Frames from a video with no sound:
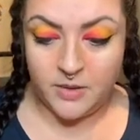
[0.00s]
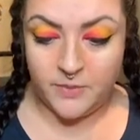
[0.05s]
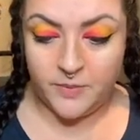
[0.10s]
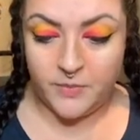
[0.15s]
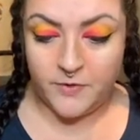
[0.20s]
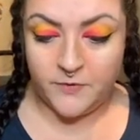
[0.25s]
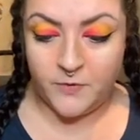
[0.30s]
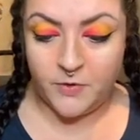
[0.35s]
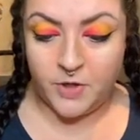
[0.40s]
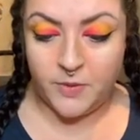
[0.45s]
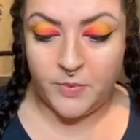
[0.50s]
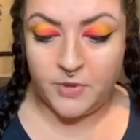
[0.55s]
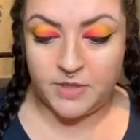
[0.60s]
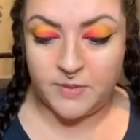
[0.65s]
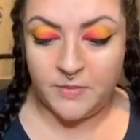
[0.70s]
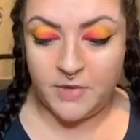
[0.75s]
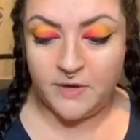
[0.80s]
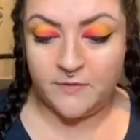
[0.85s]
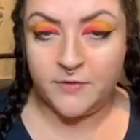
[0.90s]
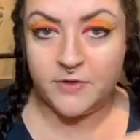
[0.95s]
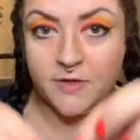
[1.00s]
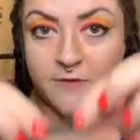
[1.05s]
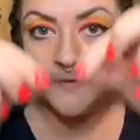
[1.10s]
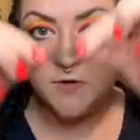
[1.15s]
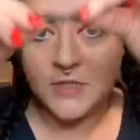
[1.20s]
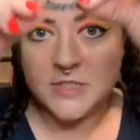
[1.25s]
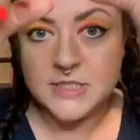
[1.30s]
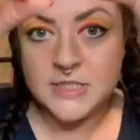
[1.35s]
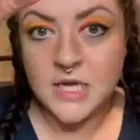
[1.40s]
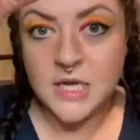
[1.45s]
Before you put them on for the
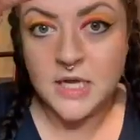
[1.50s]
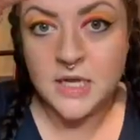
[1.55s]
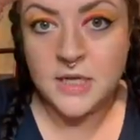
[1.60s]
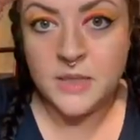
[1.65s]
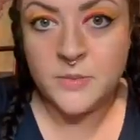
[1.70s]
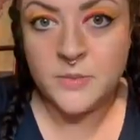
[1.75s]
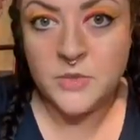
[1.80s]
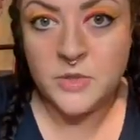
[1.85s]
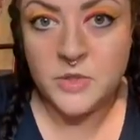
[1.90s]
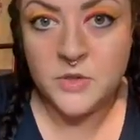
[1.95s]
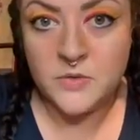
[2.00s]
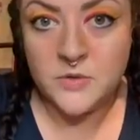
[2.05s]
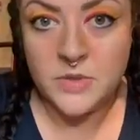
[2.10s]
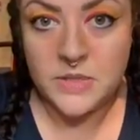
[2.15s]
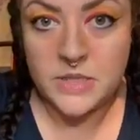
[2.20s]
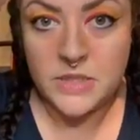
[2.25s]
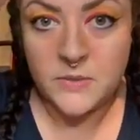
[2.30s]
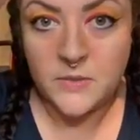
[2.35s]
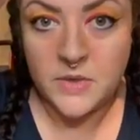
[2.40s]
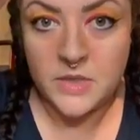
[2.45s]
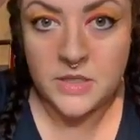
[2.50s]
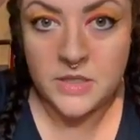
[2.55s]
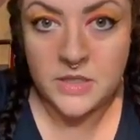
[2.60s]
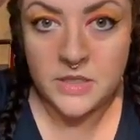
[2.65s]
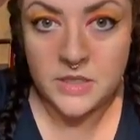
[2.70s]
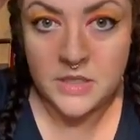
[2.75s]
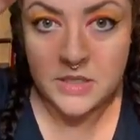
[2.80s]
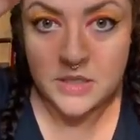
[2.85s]
first time, you really wanna